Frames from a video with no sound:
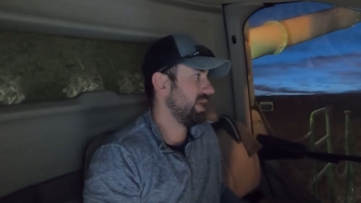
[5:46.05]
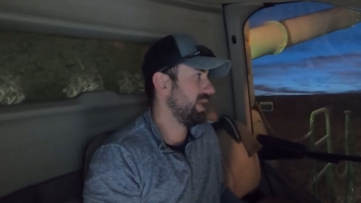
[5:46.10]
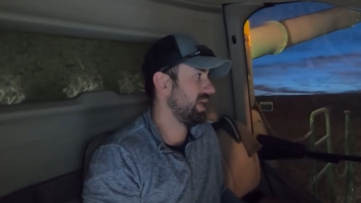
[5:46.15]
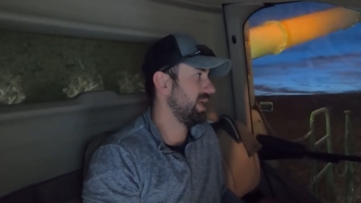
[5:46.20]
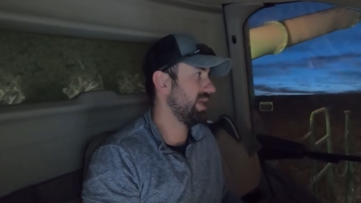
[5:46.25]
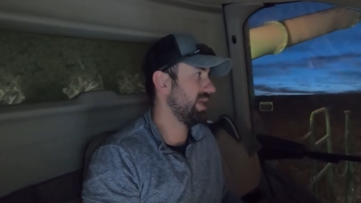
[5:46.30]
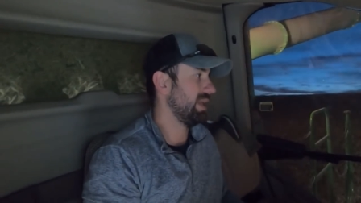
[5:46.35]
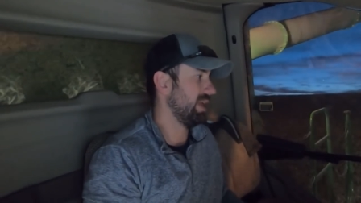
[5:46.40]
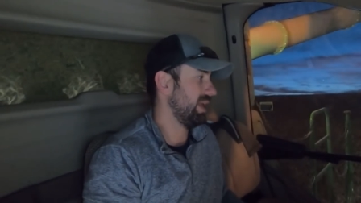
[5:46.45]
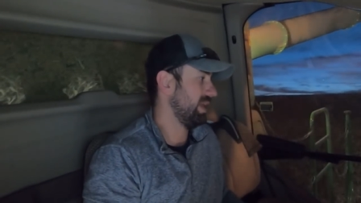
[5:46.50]

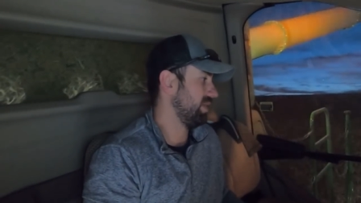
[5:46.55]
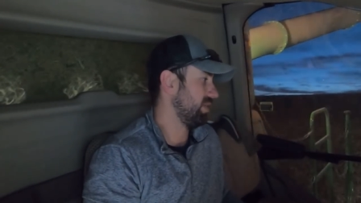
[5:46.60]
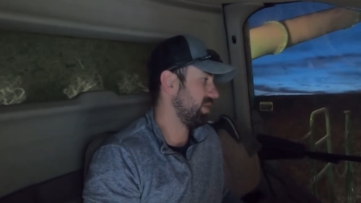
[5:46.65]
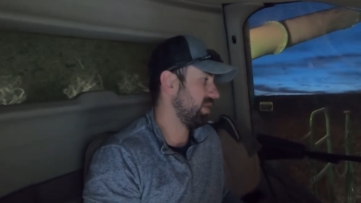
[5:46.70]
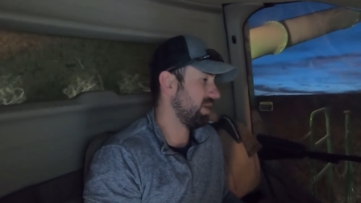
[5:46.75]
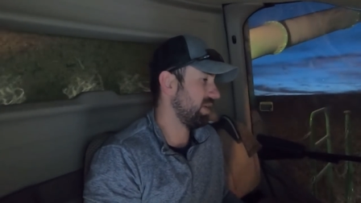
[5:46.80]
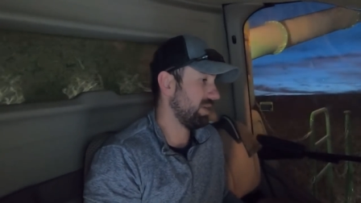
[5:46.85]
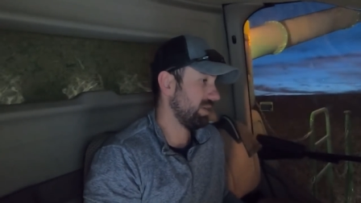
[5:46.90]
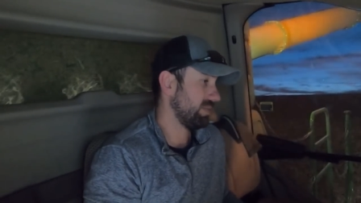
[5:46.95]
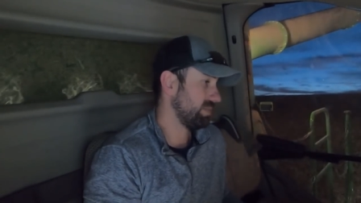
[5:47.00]
and they're
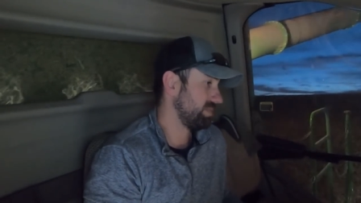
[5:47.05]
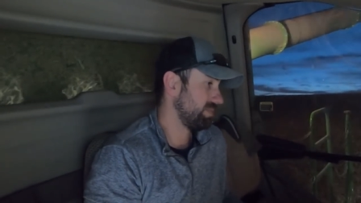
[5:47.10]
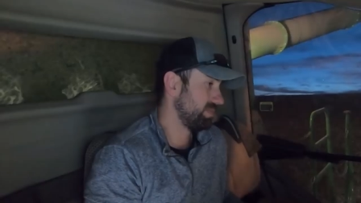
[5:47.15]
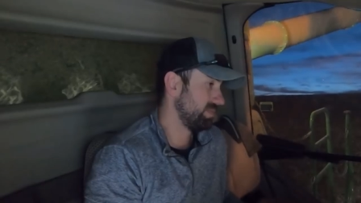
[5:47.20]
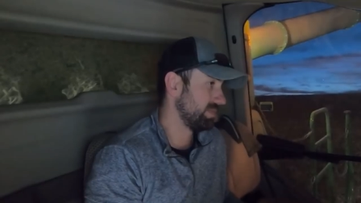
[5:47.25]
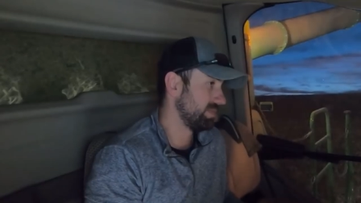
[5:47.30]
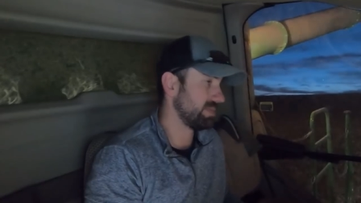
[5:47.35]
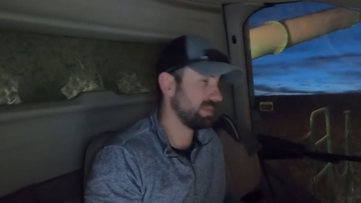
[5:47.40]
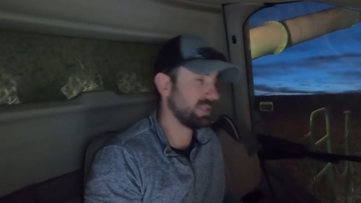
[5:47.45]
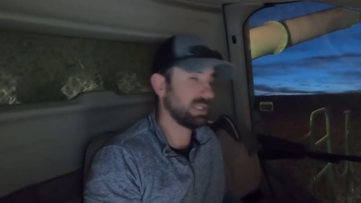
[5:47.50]
all
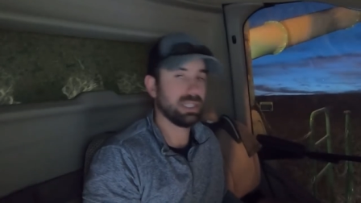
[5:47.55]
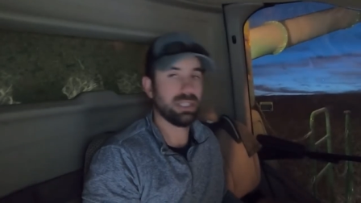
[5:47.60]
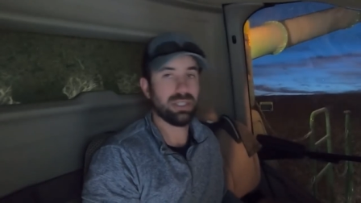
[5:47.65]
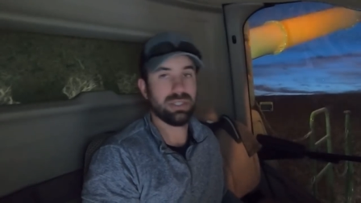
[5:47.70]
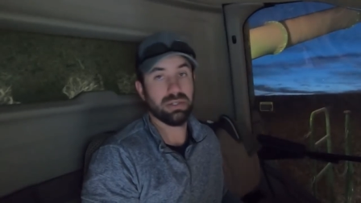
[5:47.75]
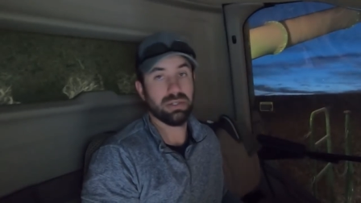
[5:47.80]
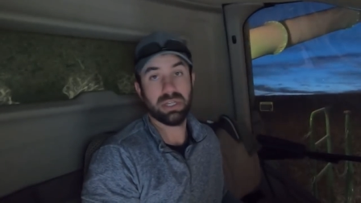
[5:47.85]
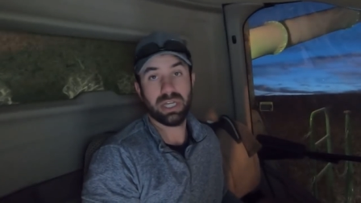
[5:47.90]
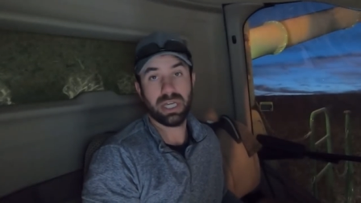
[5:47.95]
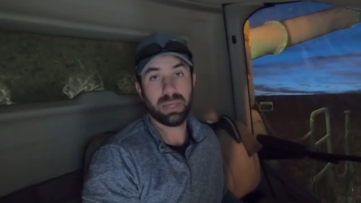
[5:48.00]

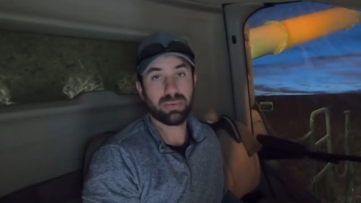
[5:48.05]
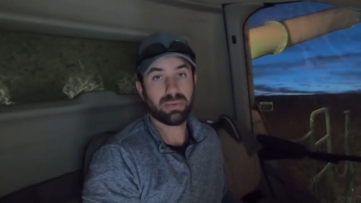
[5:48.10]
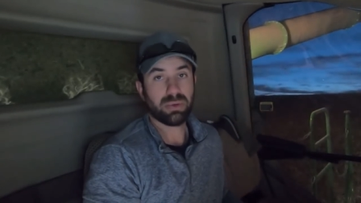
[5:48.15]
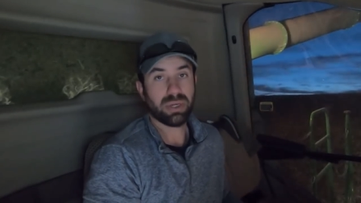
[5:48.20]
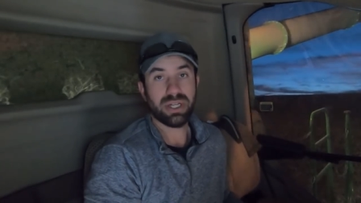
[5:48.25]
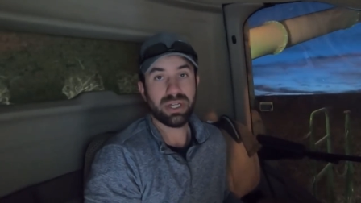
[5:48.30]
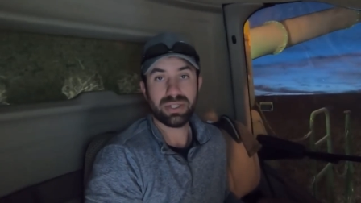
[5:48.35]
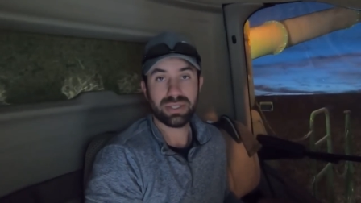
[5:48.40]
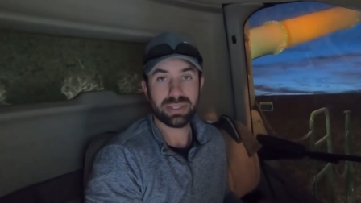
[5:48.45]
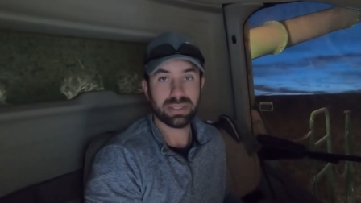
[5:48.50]
good
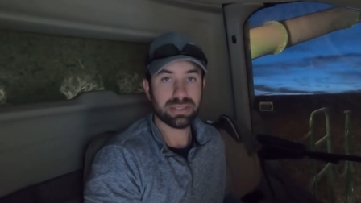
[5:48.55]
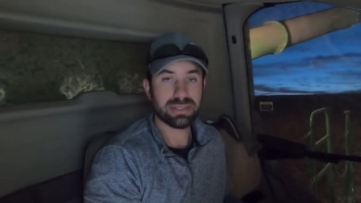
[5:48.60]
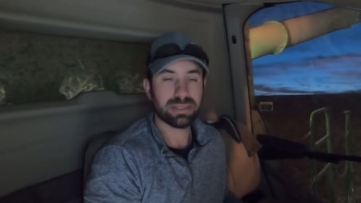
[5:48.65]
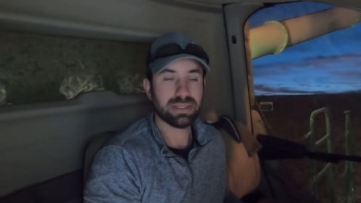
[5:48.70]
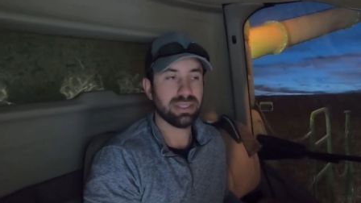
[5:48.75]
operations.